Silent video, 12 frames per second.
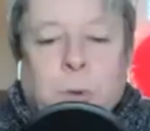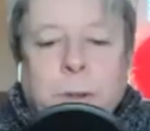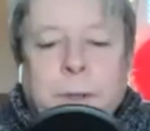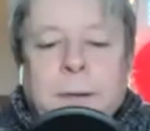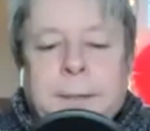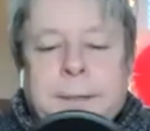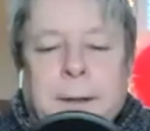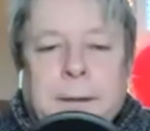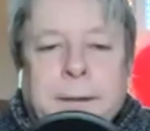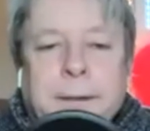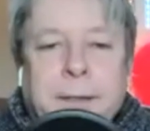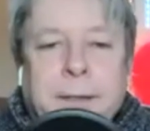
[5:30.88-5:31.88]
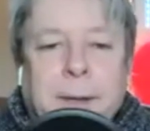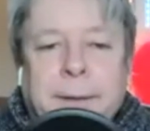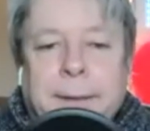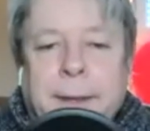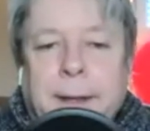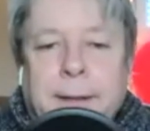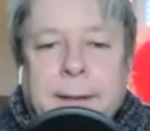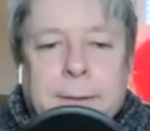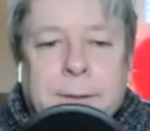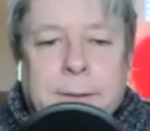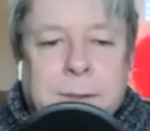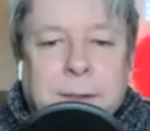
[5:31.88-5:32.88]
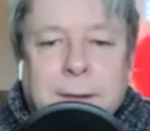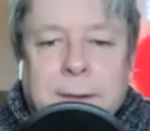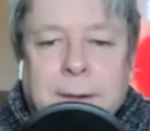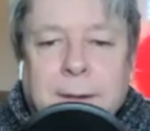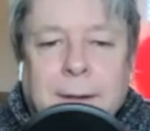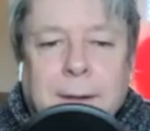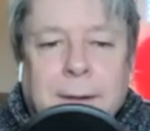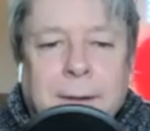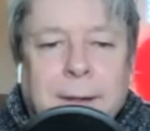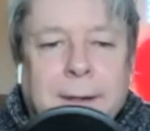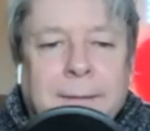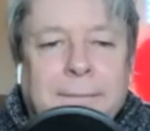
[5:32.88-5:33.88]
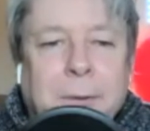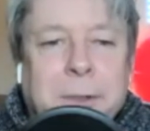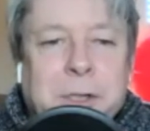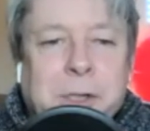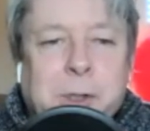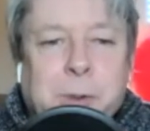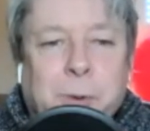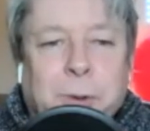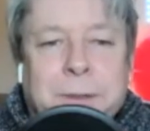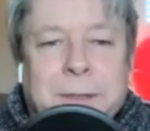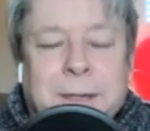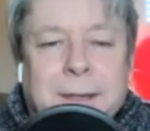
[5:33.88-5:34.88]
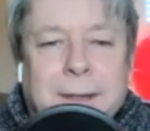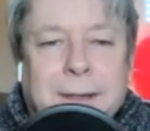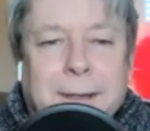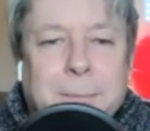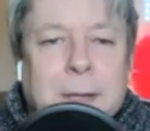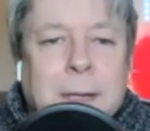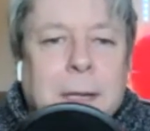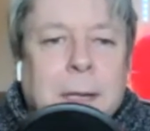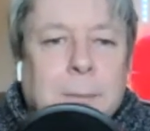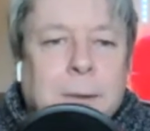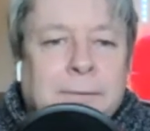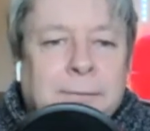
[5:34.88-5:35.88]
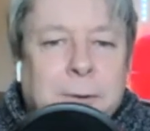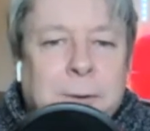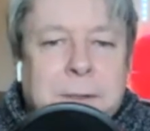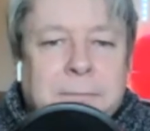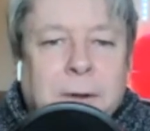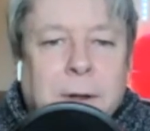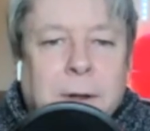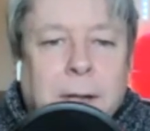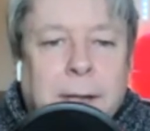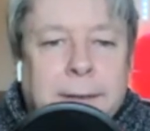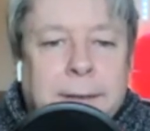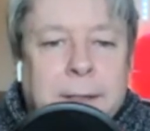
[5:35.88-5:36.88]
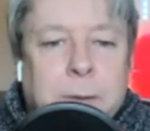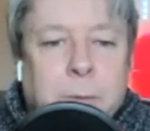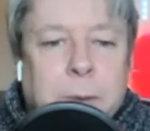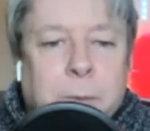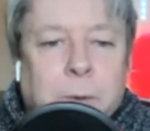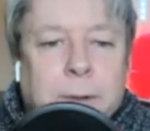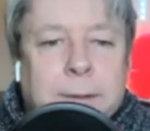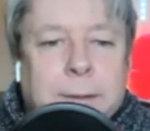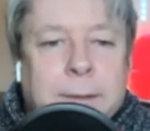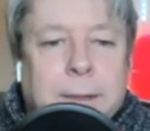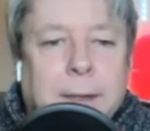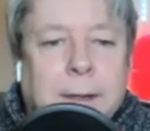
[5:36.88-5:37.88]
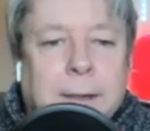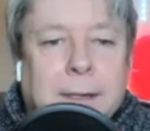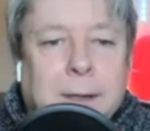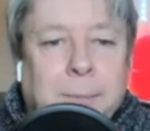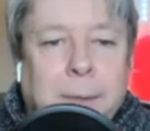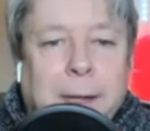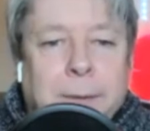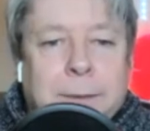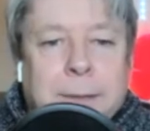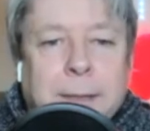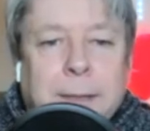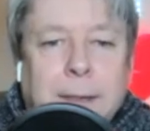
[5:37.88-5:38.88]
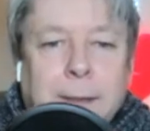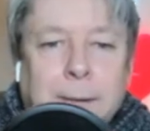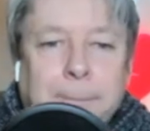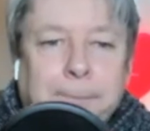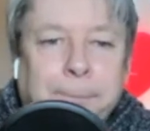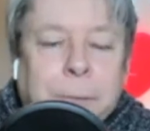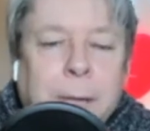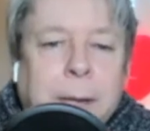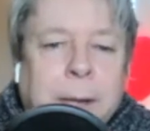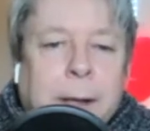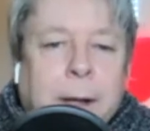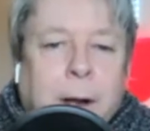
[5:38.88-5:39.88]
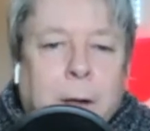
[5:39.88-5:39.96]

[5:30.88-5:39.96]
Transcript: going to be talking about that in a very short time. But first of all, I think we want to talk about our